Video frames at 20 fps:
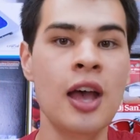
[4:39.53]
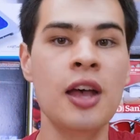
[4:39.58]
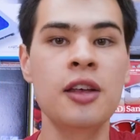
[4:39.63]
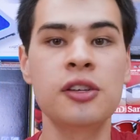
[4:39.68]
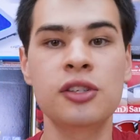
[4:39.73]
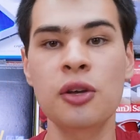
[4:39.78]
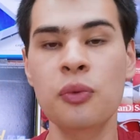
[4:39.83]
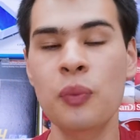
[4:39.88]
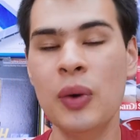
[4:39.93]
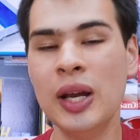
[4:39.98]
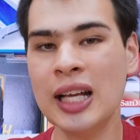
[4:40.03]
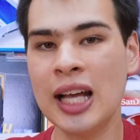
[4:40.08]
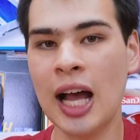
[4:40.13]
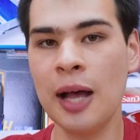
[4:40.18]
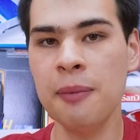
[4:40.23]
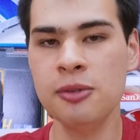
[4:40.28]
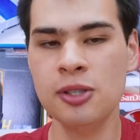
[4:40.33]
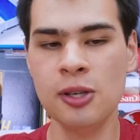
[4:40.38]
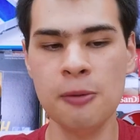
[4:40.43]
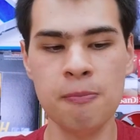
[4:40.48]
so when it
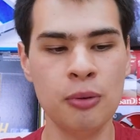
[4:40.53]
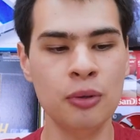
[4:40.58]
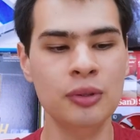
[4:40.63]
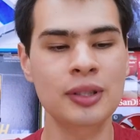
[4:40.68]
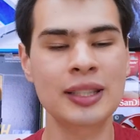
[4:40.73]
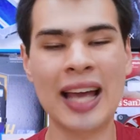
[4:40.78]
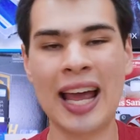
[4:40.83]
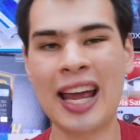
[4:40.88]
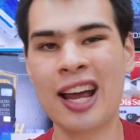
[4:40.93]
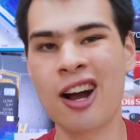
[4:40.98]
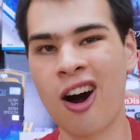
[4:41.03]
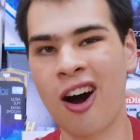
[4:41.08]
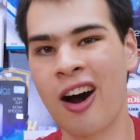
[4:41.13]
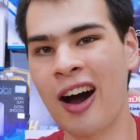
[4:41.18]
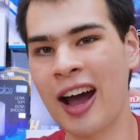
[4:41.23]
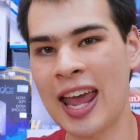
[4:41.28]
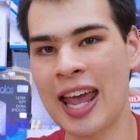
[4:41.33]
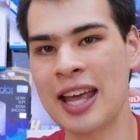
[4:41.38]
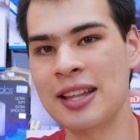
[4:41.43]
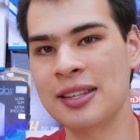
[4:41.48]
comes to building a
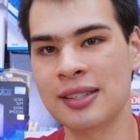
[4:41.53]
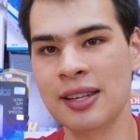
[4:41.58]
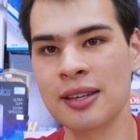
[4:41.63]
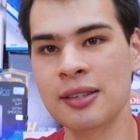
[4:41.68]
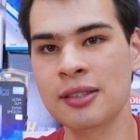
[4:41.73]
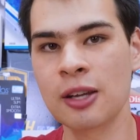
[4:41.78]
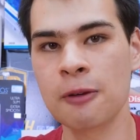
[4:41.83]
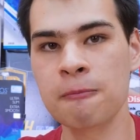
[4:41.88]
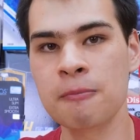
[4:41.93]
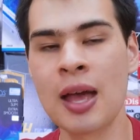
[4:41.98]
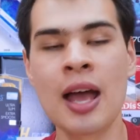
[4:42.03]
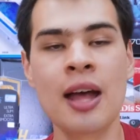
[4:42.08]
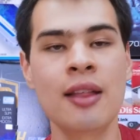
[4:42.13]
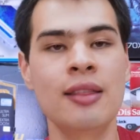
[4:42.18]
high-end system,